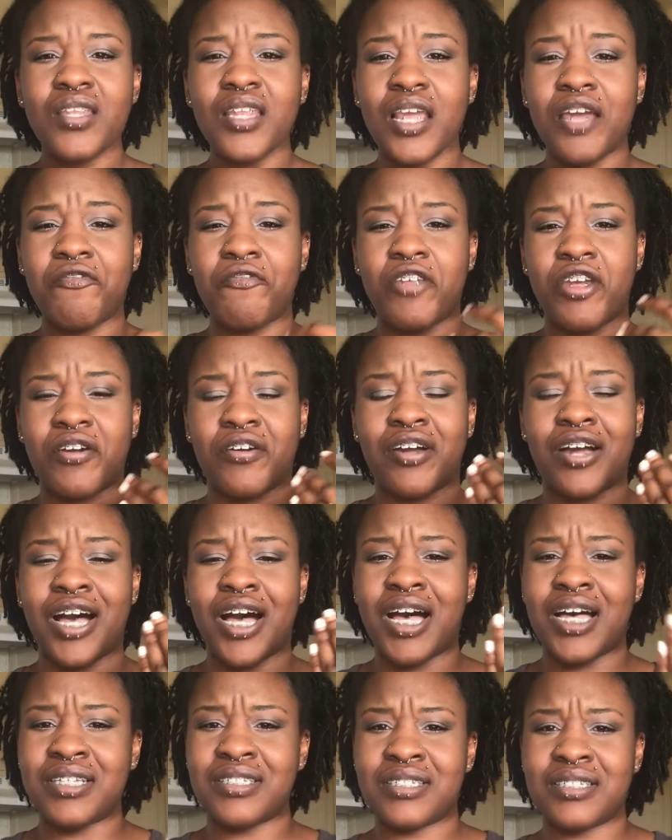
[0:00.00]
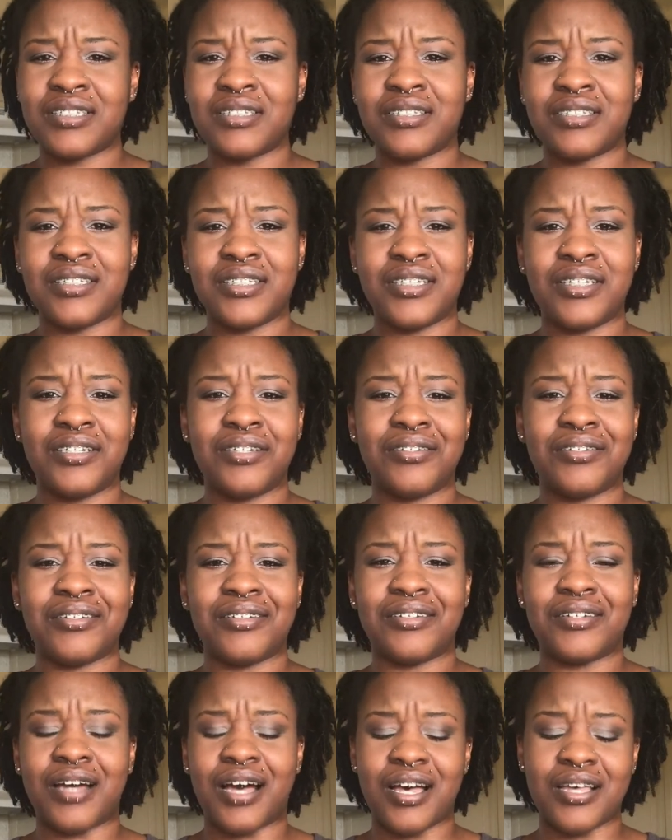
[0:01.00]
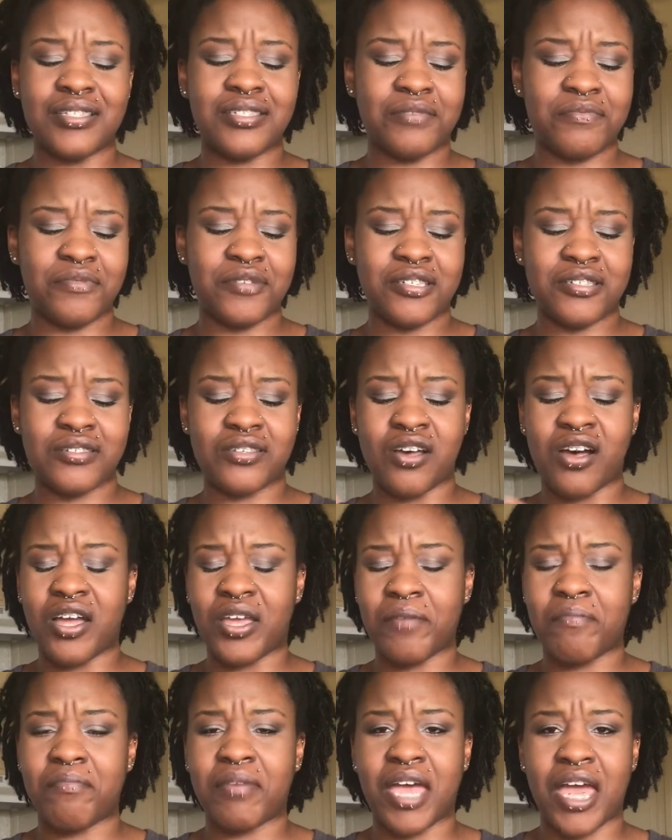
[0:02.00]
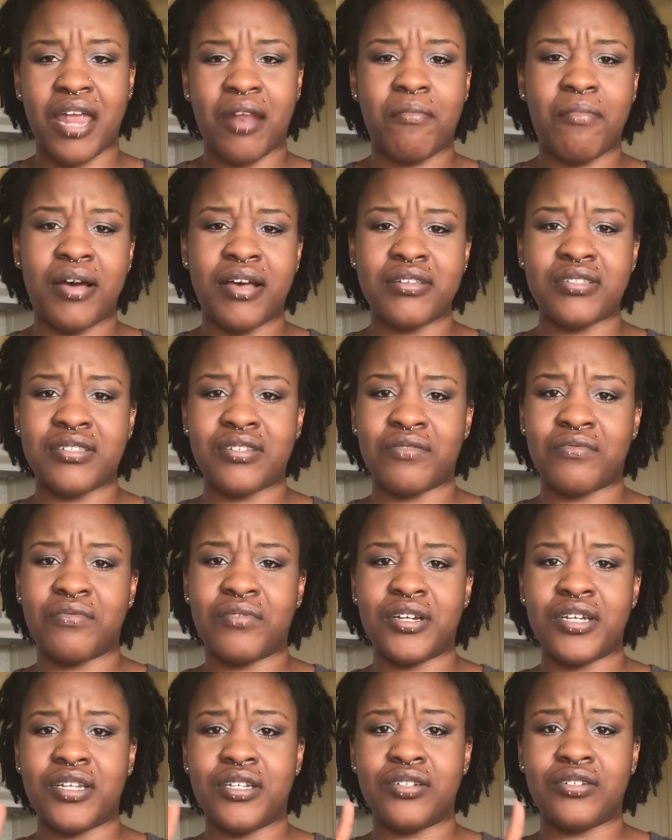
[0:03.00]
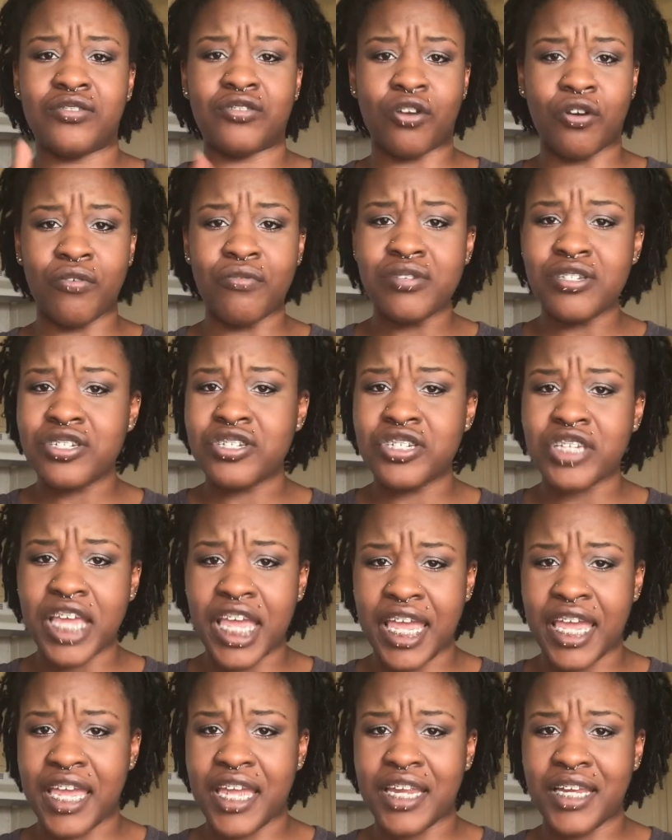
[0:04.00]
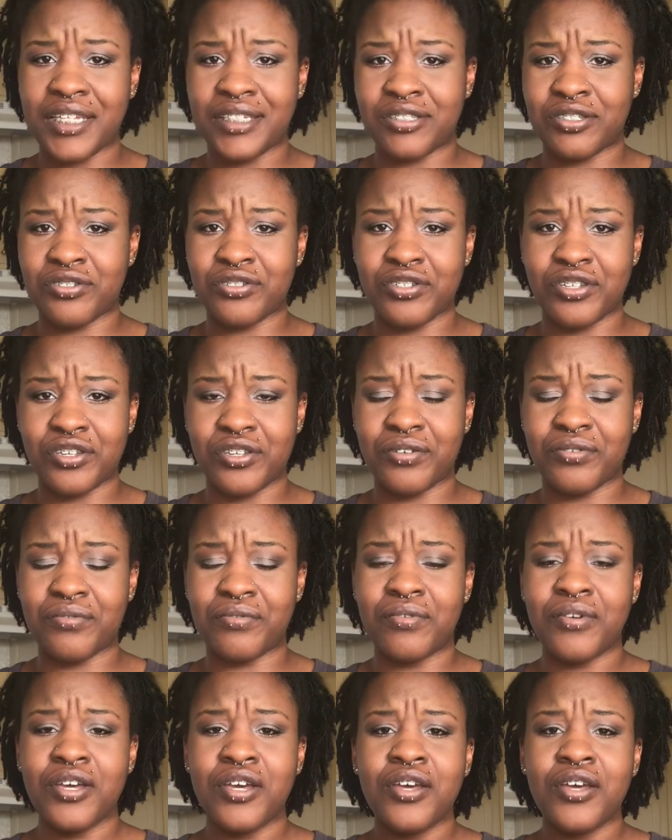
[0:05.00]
If they're constantly gossiping, talking bad about someone, throwing shade to you,